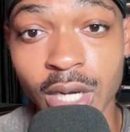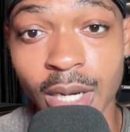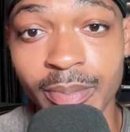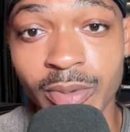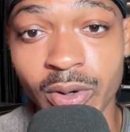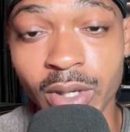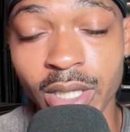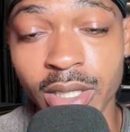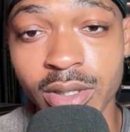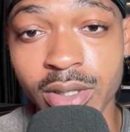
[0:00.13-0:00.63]

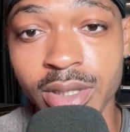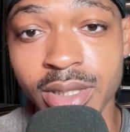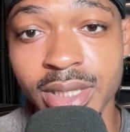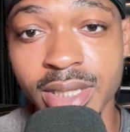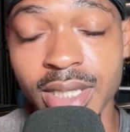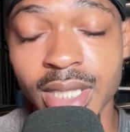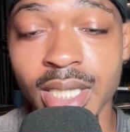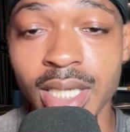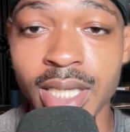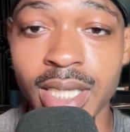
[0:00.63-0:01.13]

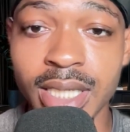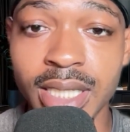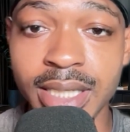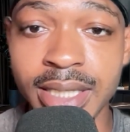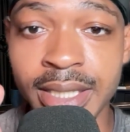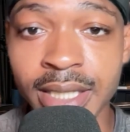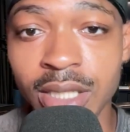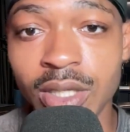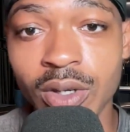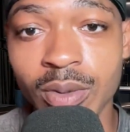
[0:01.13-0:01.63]
operators,
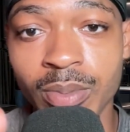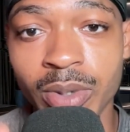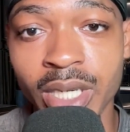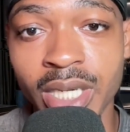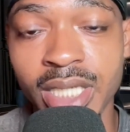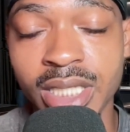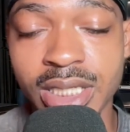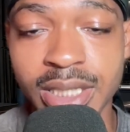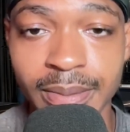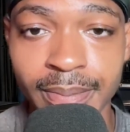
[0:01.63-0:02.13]
Delo
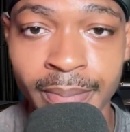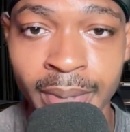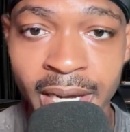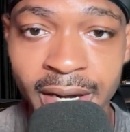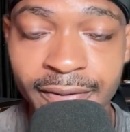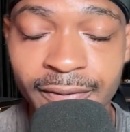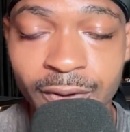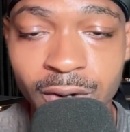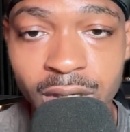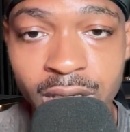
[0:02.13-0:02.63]
Brands
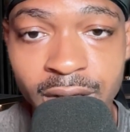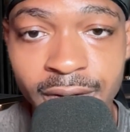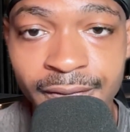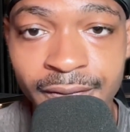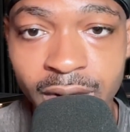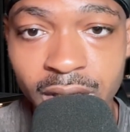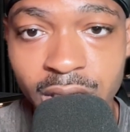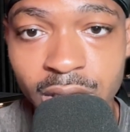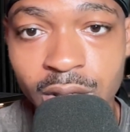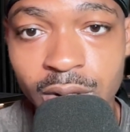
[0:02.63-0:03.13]
back for another
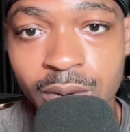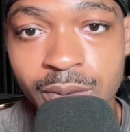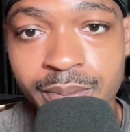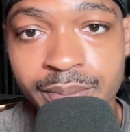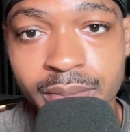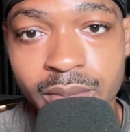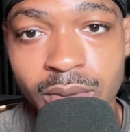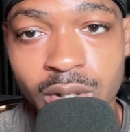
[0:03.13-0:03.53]
video.